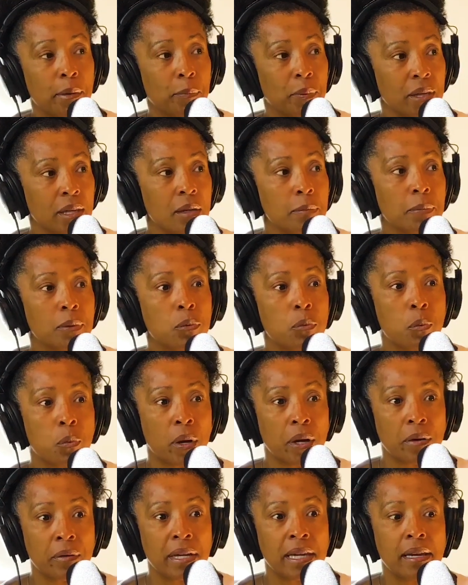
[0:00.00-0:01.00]
People
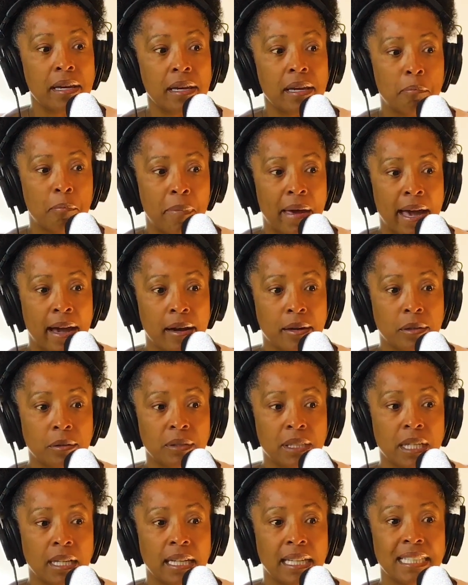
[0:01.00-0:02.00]
worry
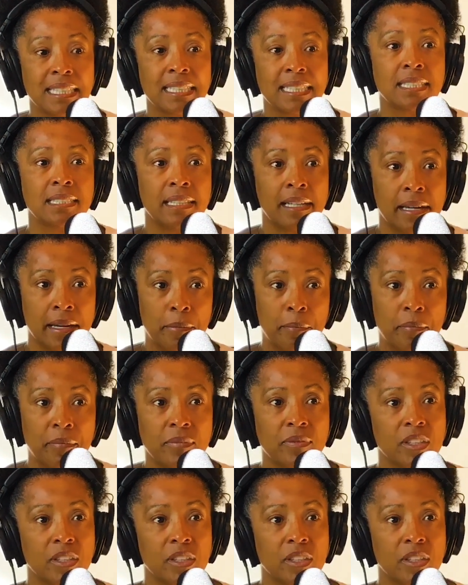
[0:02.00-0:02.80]
about STEM,